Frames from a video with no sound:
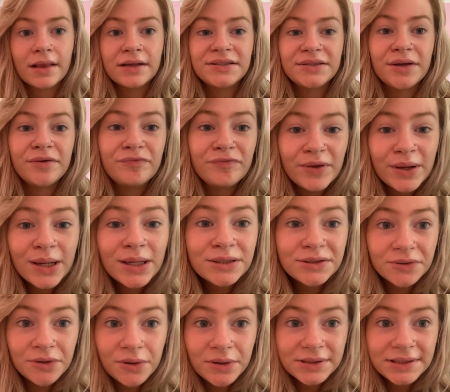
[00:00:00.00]
So
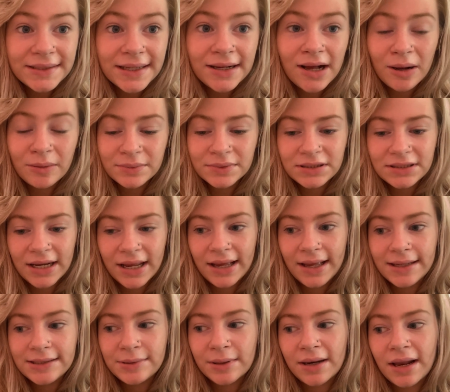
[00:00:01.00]
fingers crossed they come
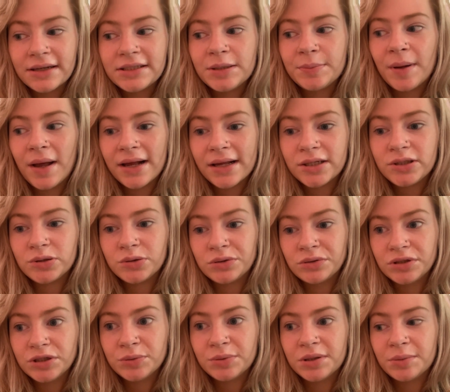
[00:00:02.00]
today so I can actually package
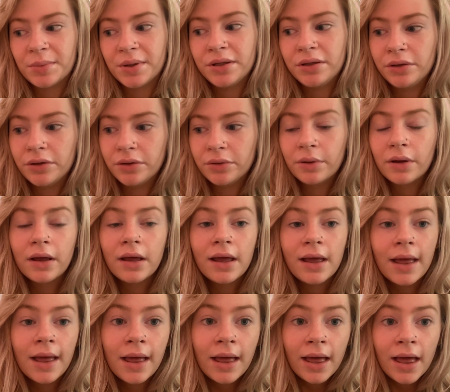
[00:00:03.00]
orders with my new
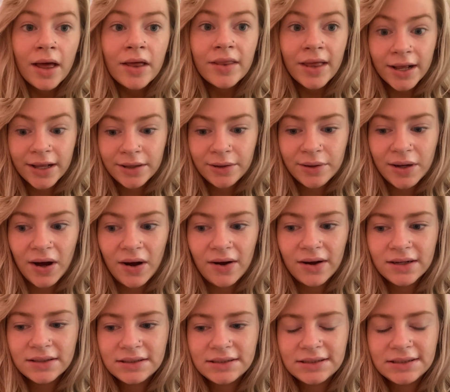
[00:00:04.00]
thank you
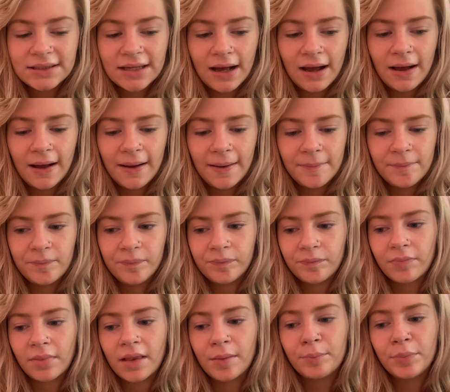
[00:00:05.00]
cards.
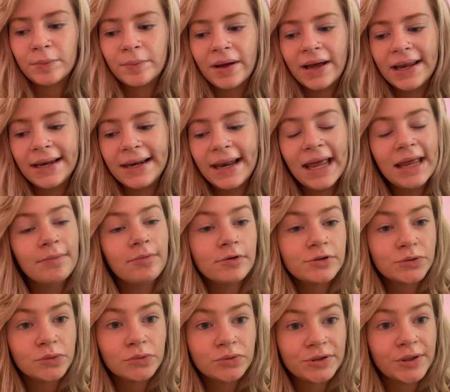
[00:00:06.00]
But my
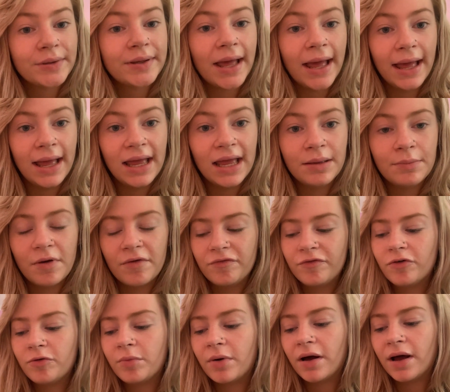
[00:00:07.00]
labels also came
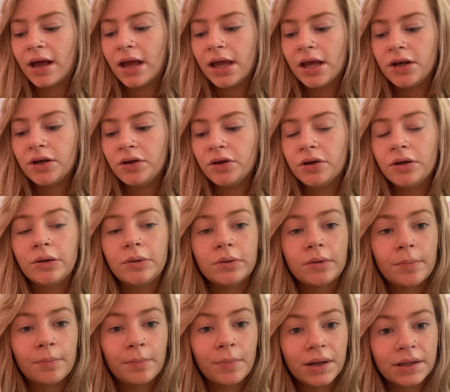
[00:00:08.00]
for my new
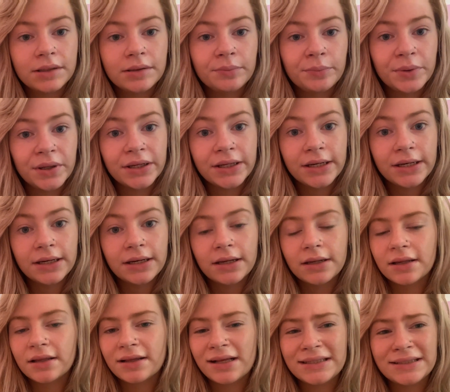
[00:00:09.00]
Munbyn,
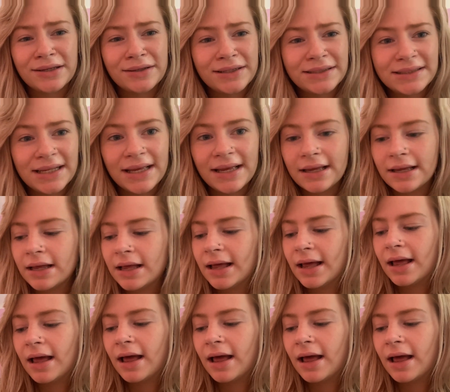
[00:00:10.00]
that's how you say it,